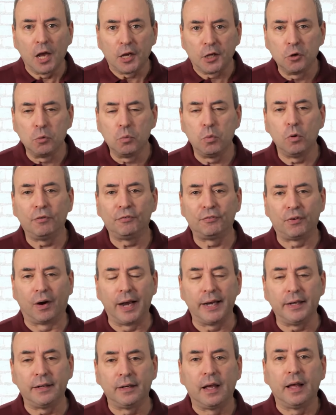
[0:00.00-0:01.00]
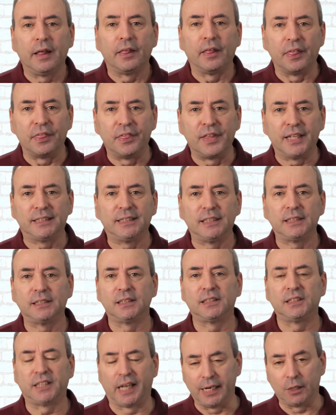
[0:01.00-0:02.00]
You will find that this is
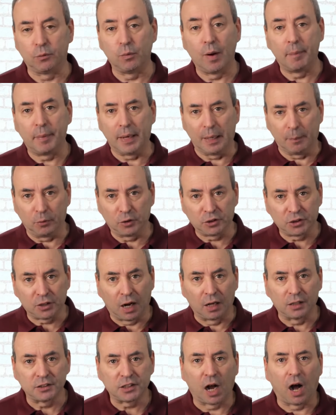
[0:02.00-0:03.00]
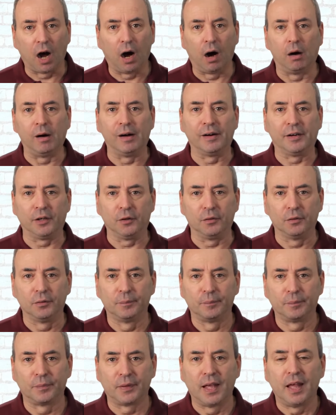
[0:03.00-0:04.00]
the stage where people start to argue.
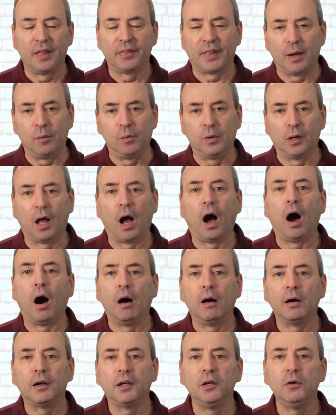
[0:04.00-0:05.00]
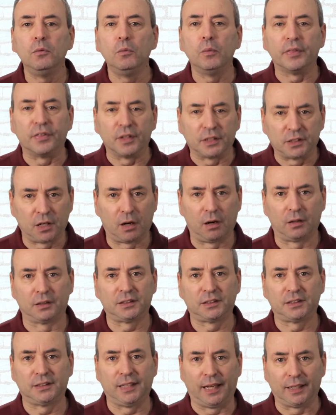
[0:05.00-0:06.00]
They will argue with the
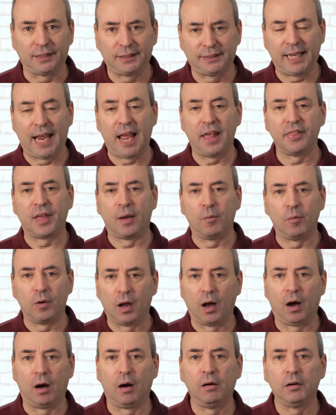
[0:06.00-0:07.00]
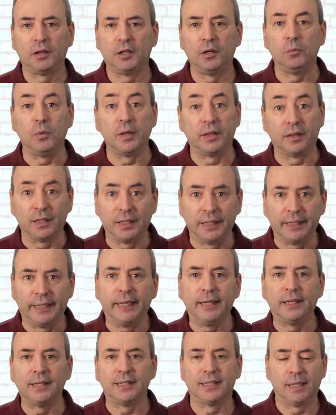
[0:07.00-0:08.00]
tasks they are set, they will argue with the
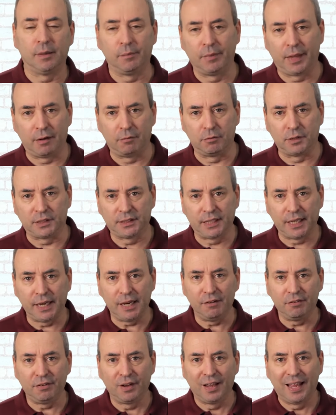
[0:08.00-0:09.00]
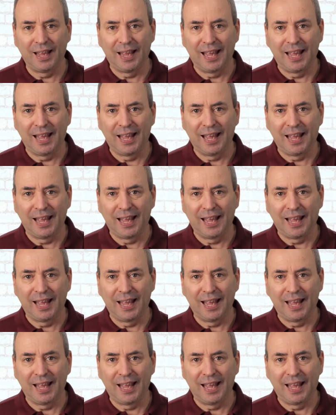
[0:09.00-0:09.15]
leadership they receive,